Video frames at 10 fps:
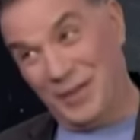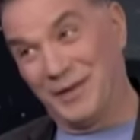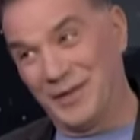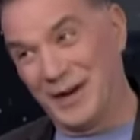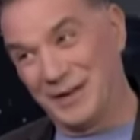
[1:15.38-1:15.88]
Or
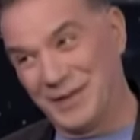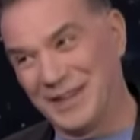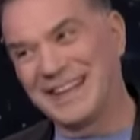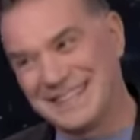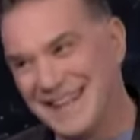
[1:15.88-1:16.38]
the
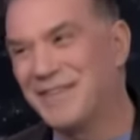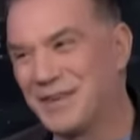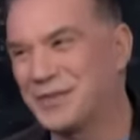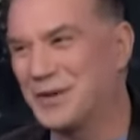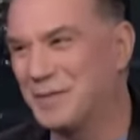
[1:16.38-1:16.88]
vaudeville. I
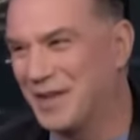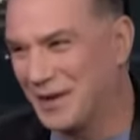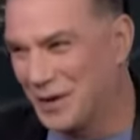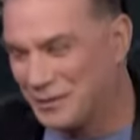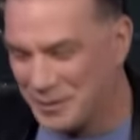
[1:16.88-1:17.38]
never saw them on
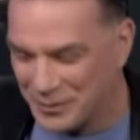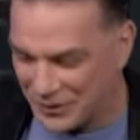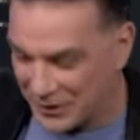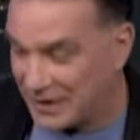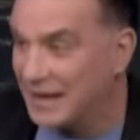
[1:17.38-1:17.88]
the Orpheum
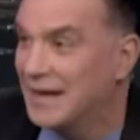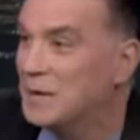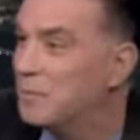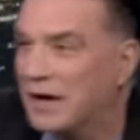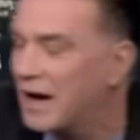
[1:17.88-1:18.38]
circuit.
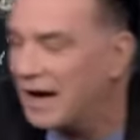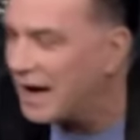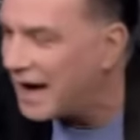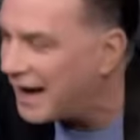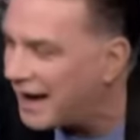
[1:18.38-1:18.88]
Okay. But
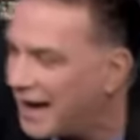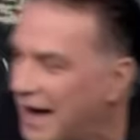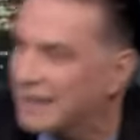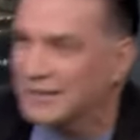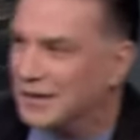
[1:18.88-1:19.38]

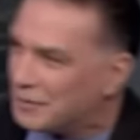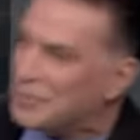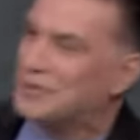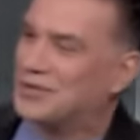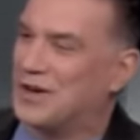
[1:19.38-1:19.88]
I
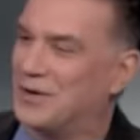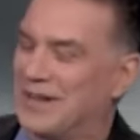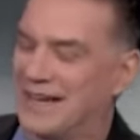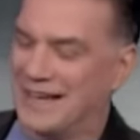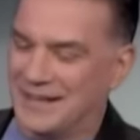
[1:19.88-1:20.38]
love the
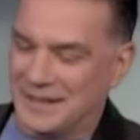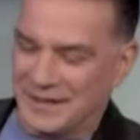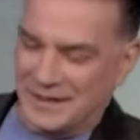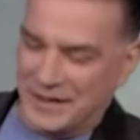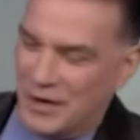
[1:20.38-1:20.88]
show, and,
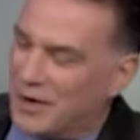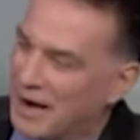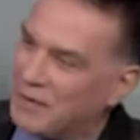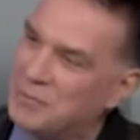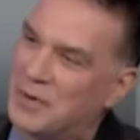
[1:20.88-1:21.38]
you know,
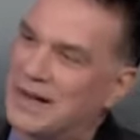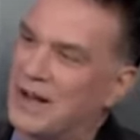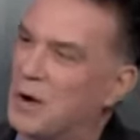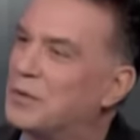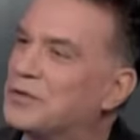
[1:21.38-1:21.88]

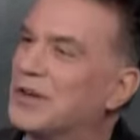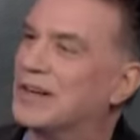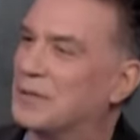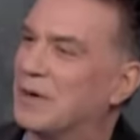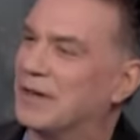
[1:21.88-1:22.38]
everybody always
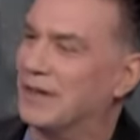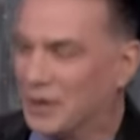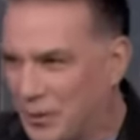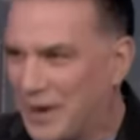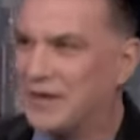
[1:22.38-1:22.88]
talked about, you
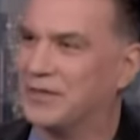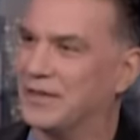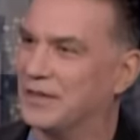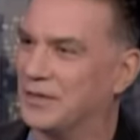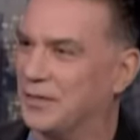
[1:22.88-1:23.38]
know,
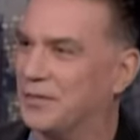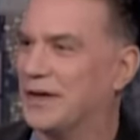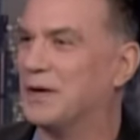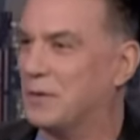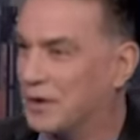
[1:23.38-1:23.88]
Gracie's the
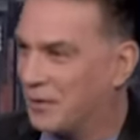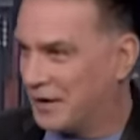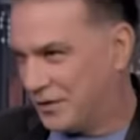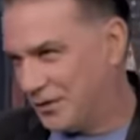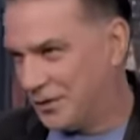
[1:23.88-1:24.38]
funny one,
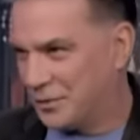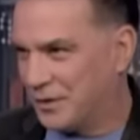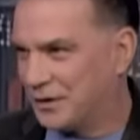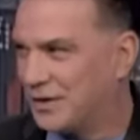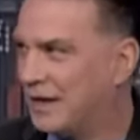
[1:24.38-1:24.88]
Gracie's the
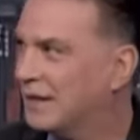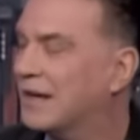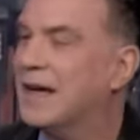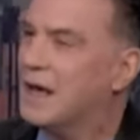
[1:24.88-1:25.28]
real talent.